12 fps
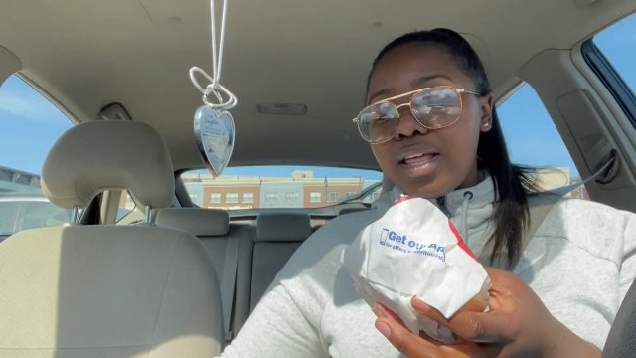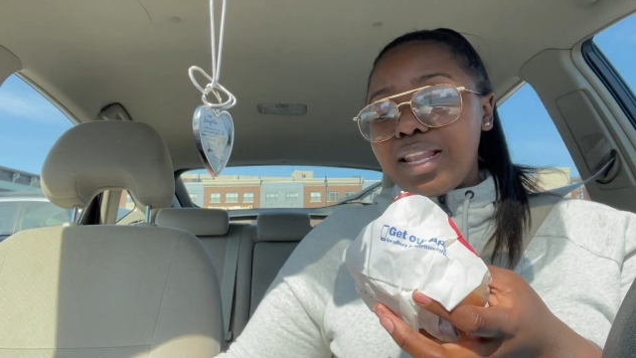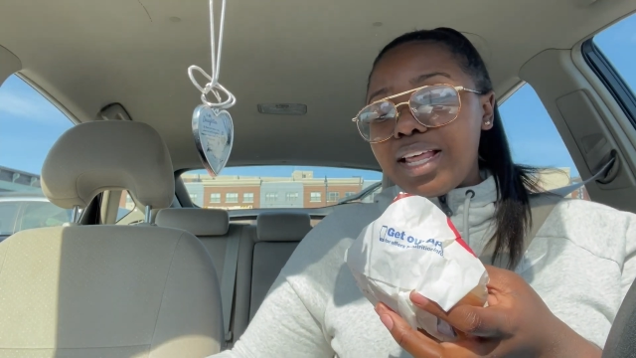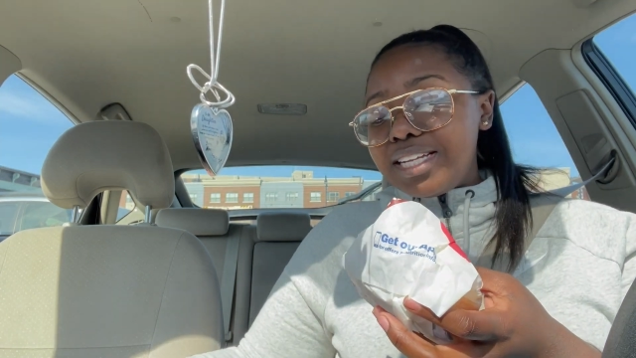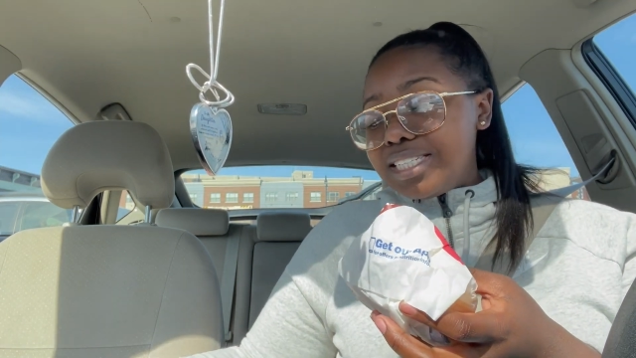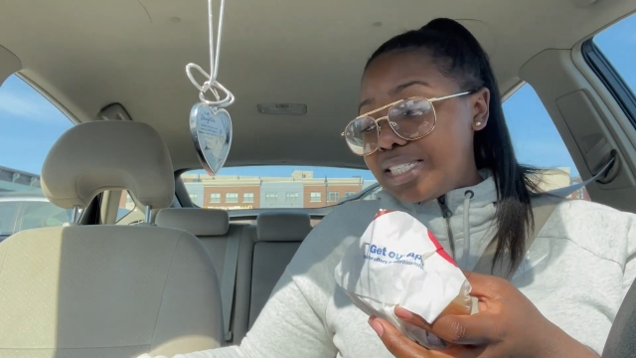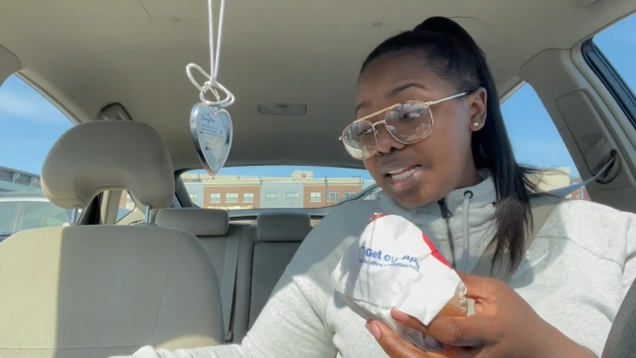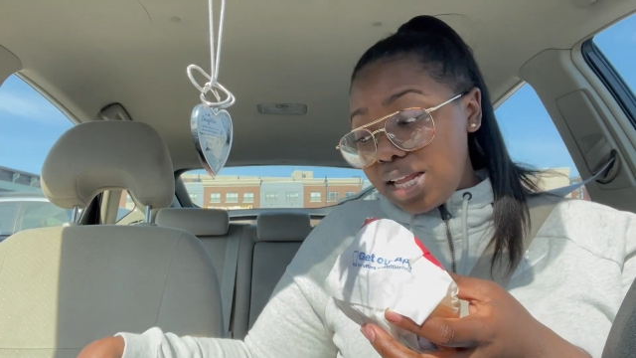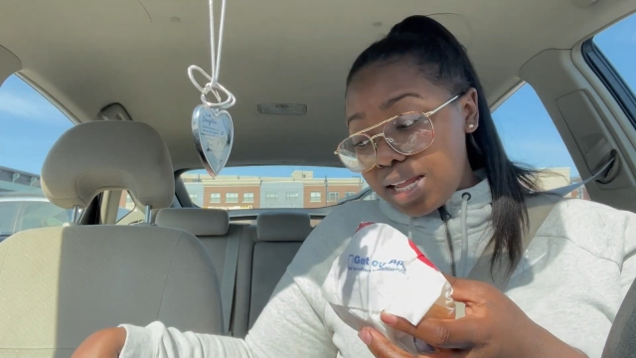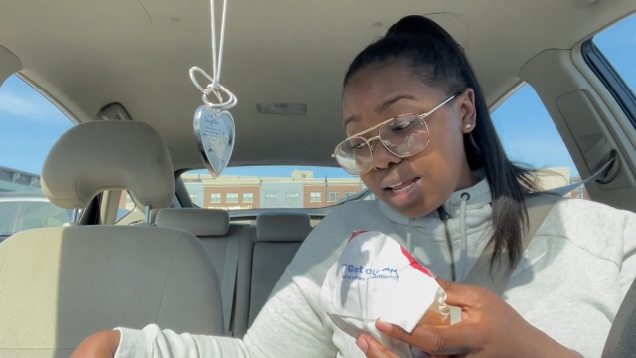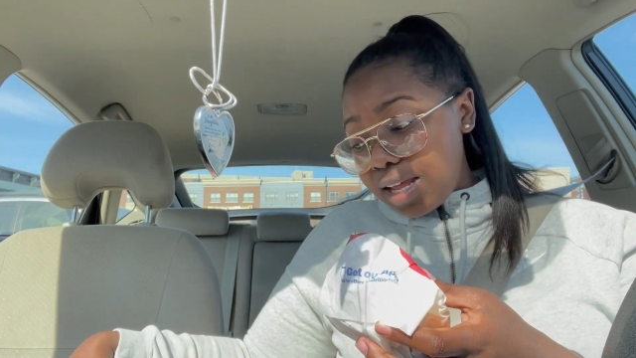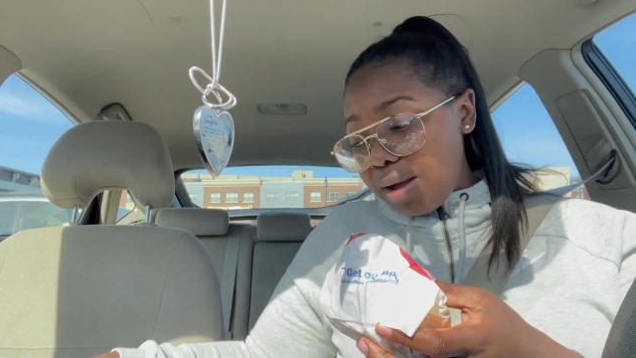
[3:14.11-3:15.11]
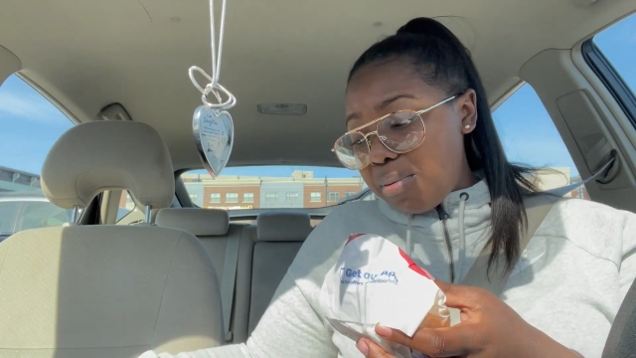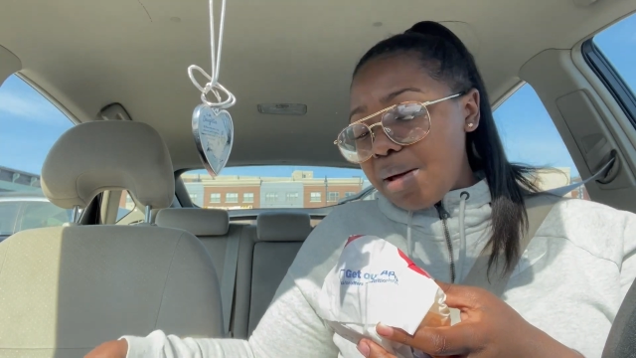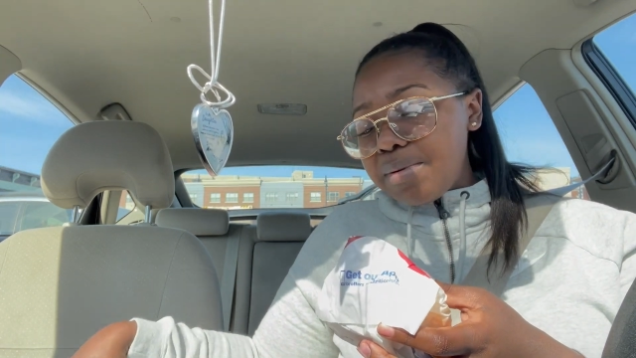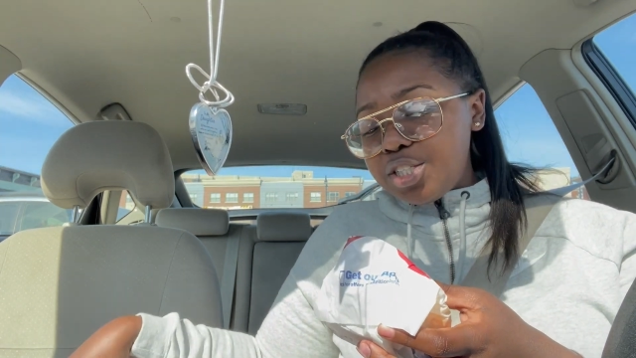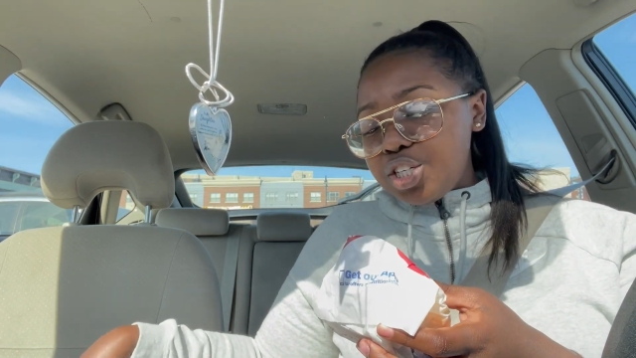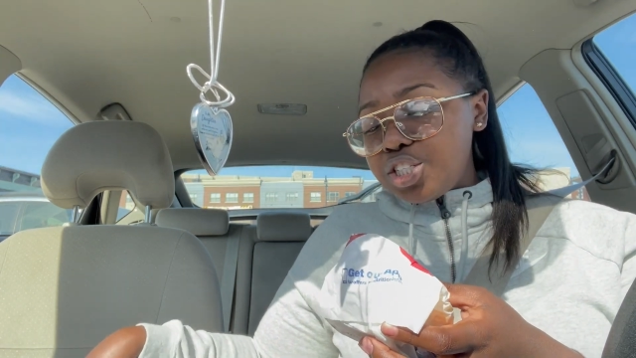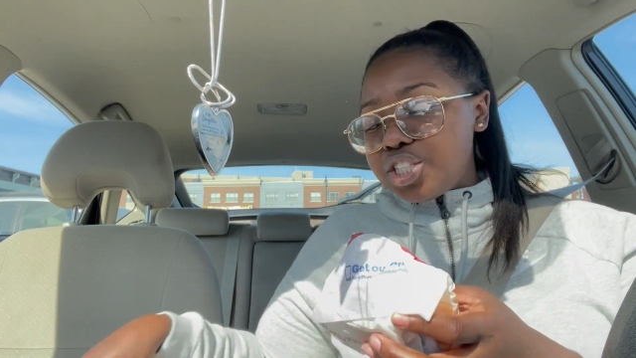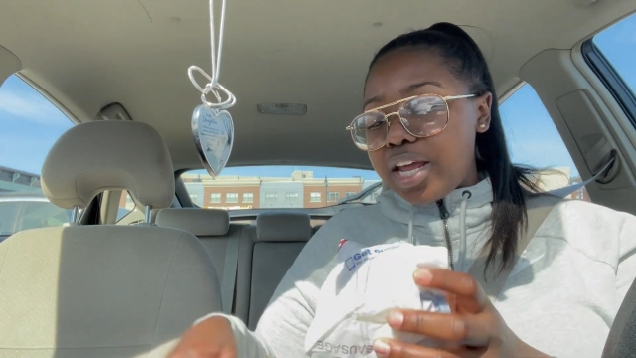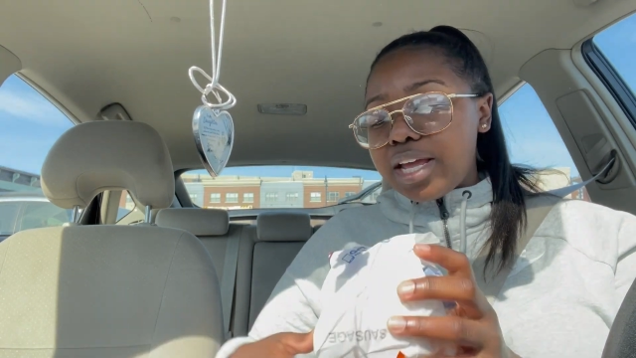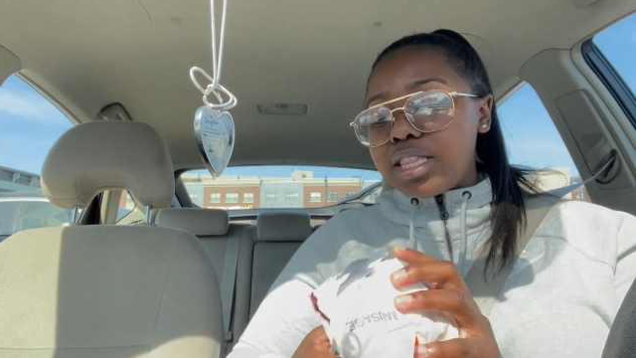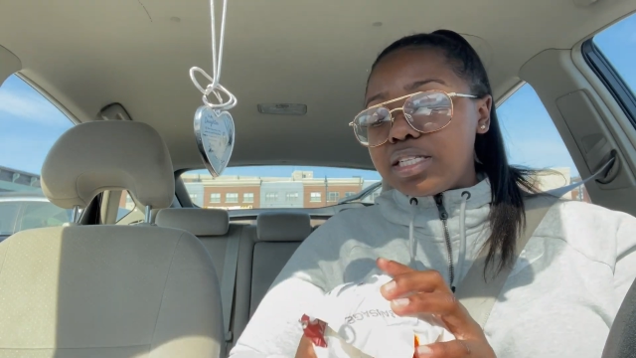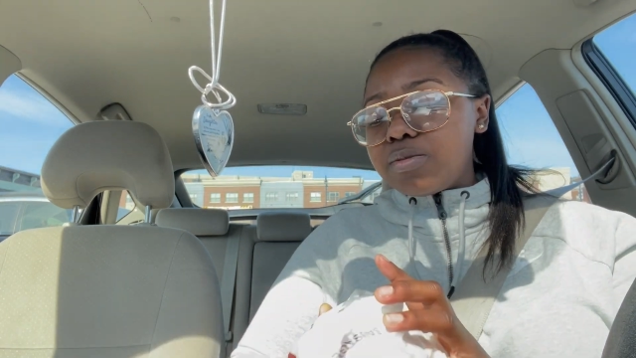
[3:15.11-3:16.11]
Let's see. I probably should have
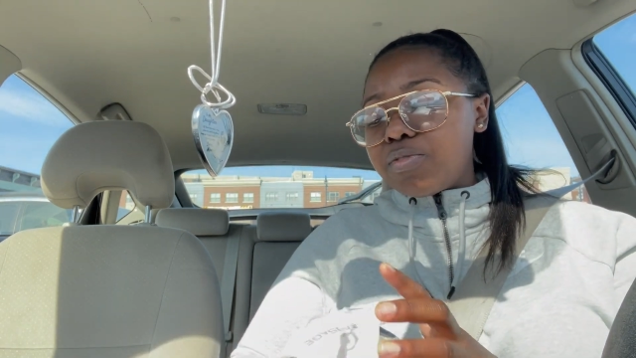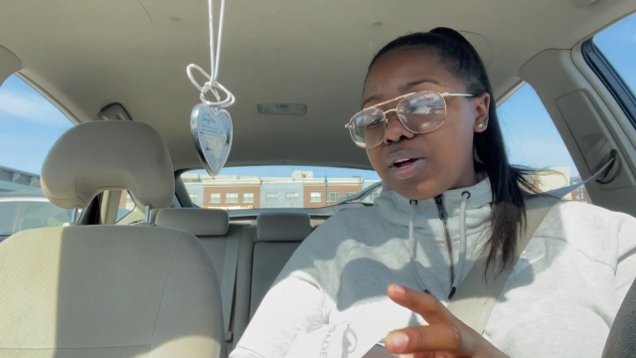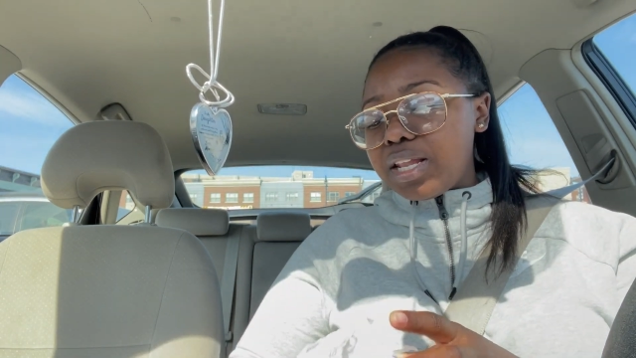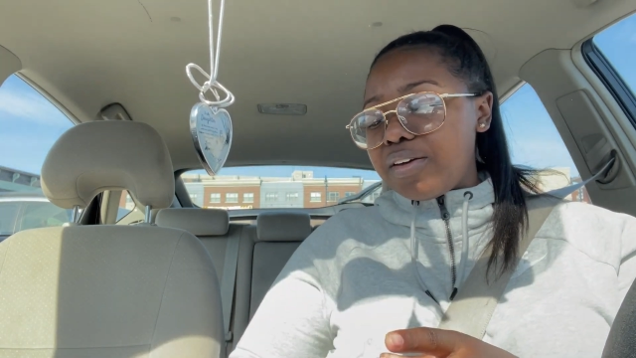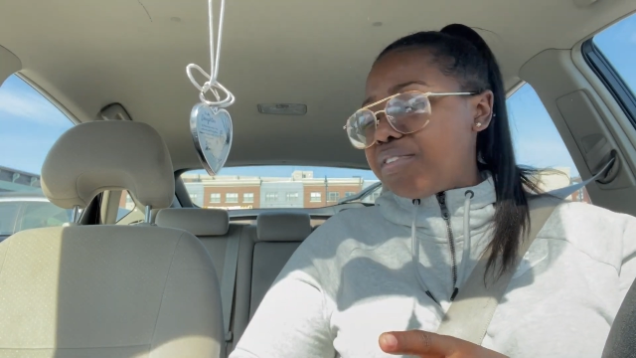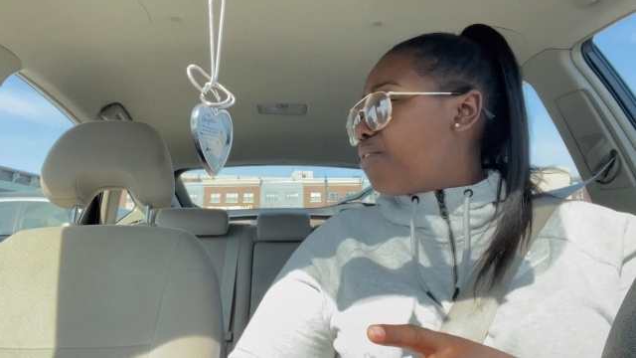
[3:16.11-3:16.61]
checked this before I left,